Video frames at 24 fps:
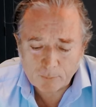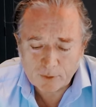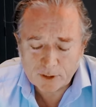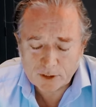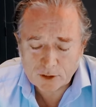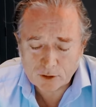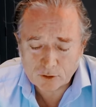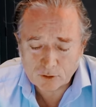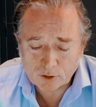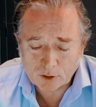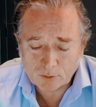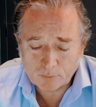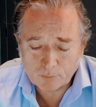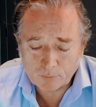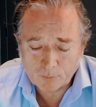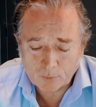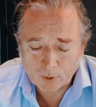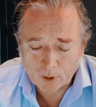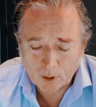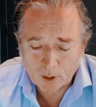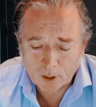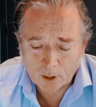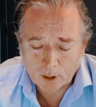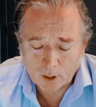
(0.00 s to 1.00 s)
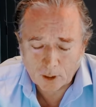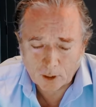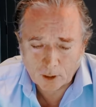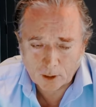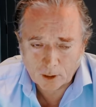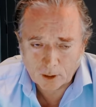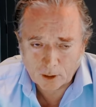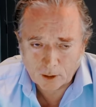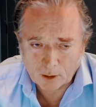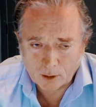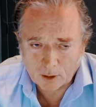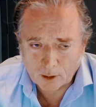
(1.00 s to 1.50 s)
midstream.
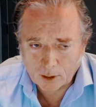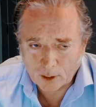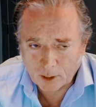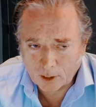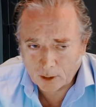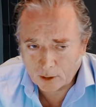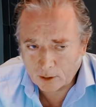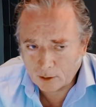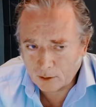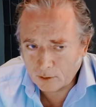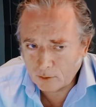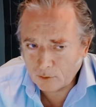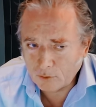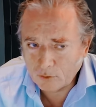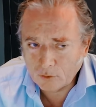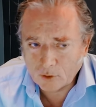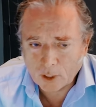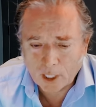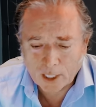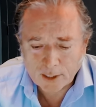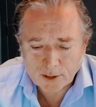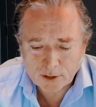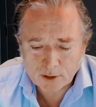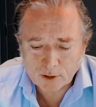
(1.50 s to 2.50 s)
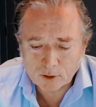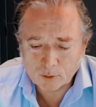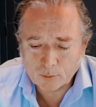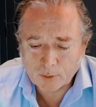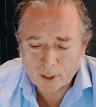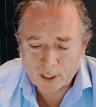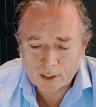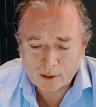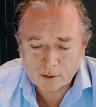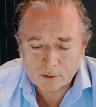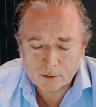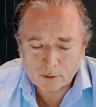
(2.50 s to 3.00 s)
And you guys know
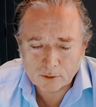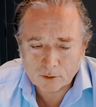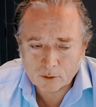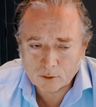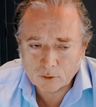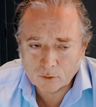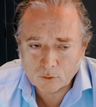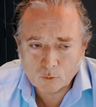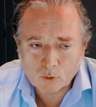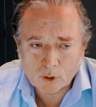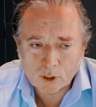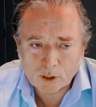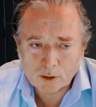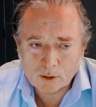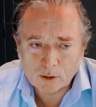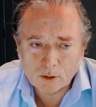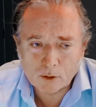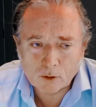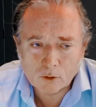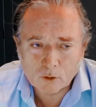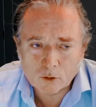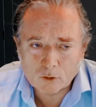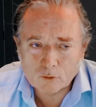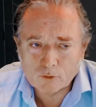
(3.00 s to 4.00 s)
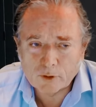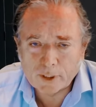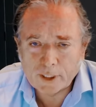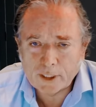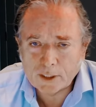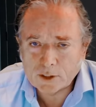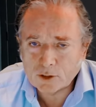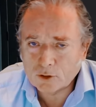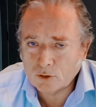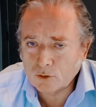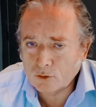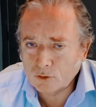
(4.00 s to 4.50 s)
better on what lower
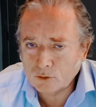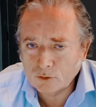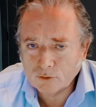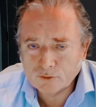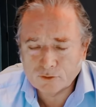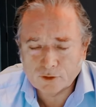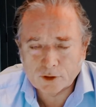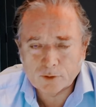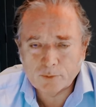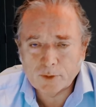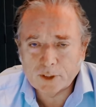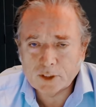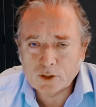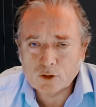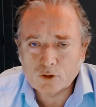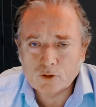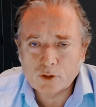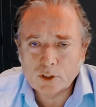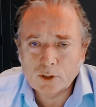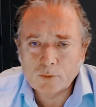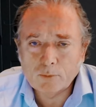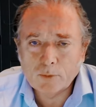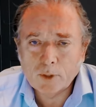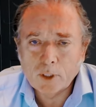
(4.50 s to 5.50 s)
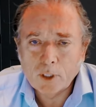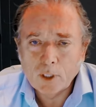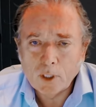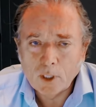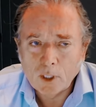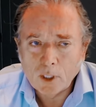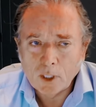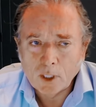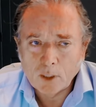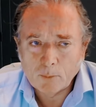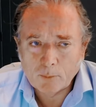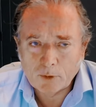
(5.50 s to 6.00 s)
rates do for the midstream.
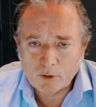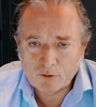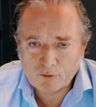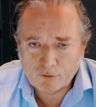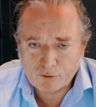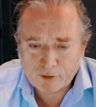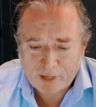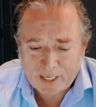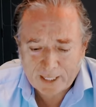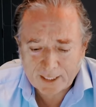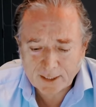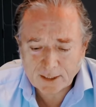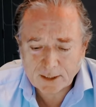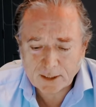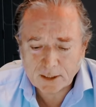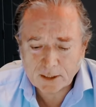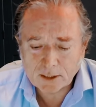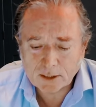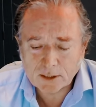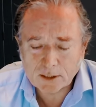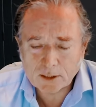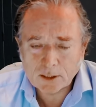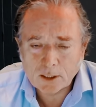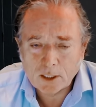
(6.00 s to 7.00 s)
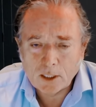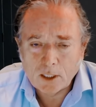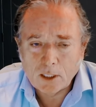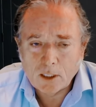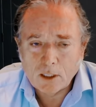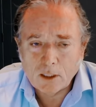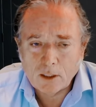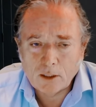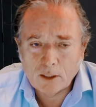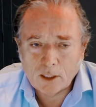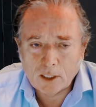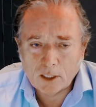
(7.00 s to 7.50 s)
But fact is
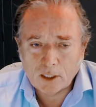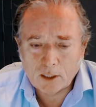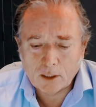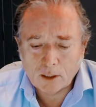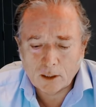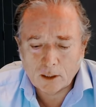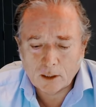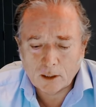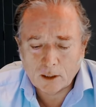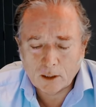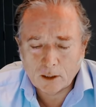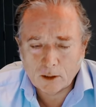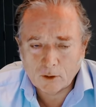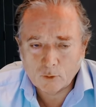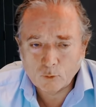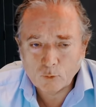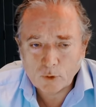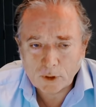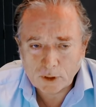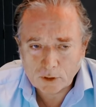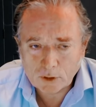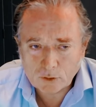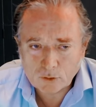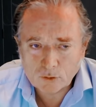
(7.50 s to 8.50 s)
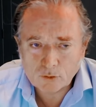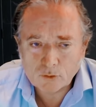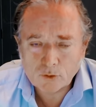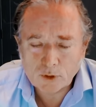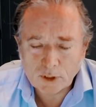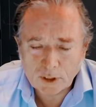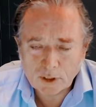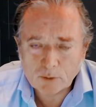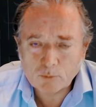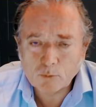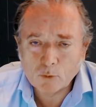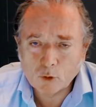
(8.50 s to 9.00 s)
that we do
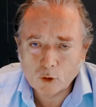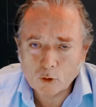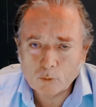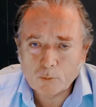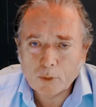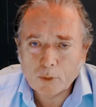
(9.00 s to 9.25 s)
need more